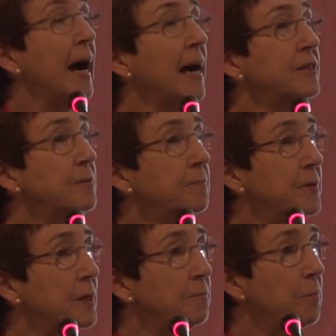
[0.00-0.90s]
And
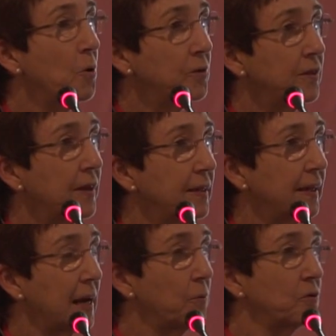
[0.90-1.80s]
the important thing that
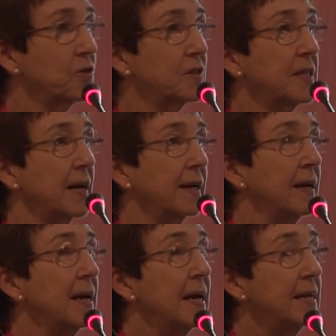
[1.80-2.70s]
I want to
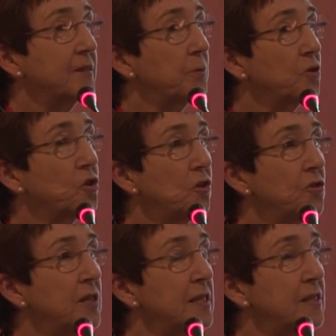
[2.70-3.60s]
say is with
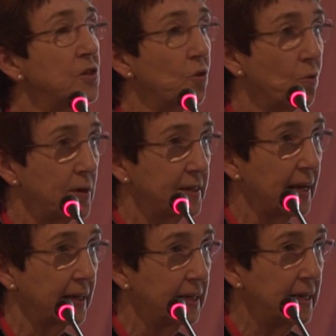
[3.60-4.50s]
children it isn't always
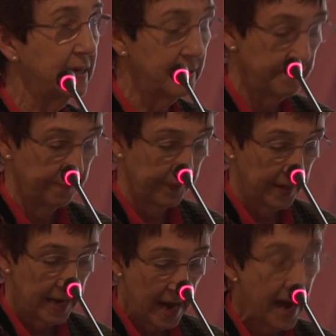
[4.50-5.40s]
that clear,
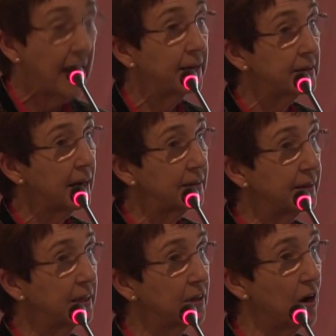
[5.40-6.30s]
and I
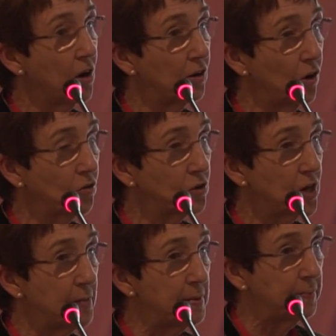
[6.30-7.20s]
think our
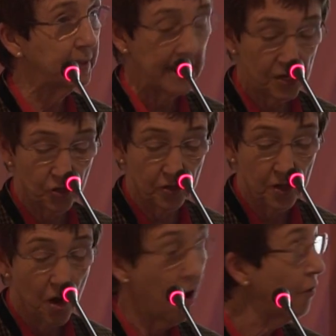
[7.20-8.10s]
long-term implications
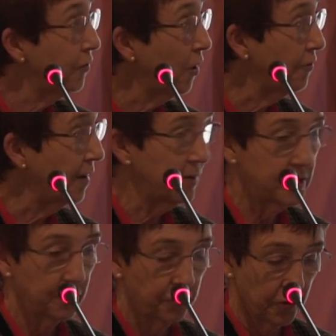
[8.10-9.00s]
are very
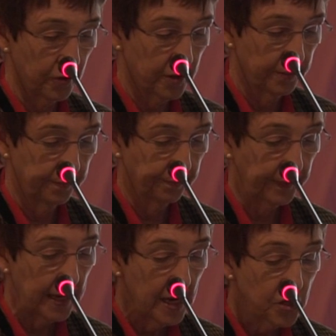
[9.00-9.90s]
different.
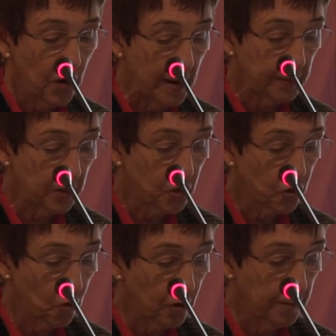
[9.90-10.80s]
So I'm going to
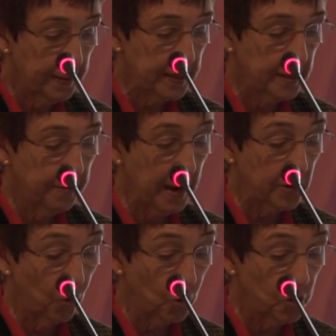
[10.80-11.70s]
talk a bit
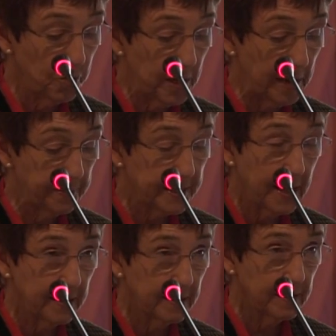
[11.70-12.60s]
about autoimmune
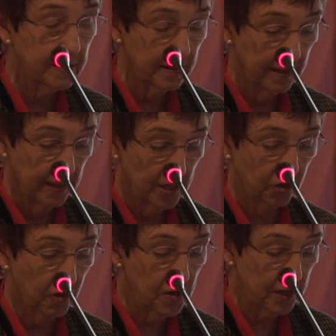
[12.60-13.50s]
hepatitis,
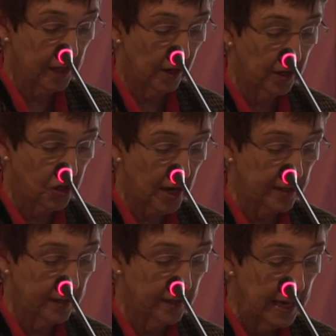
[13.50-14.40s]
sclerosing
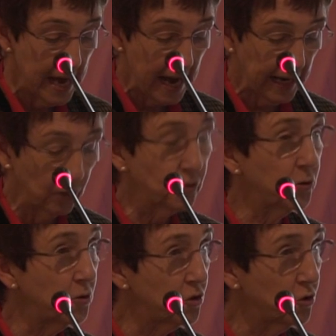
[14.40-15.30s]
cholangitis, and I also want to